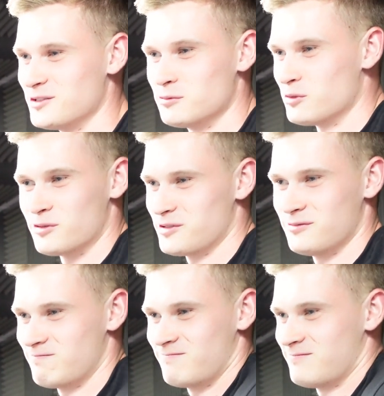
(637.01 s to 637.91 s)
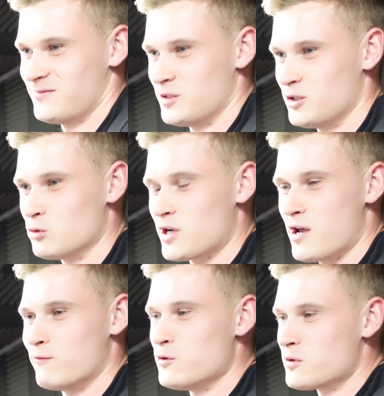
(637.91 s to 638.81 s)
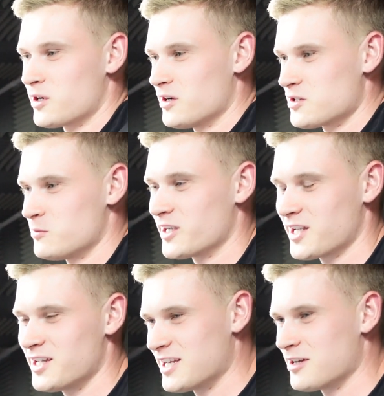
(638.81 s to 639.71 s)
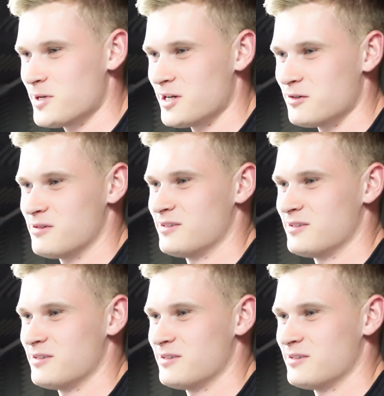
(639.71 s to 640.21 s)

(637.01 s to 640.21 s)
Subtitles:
you'll get a fault code, you might get an EML.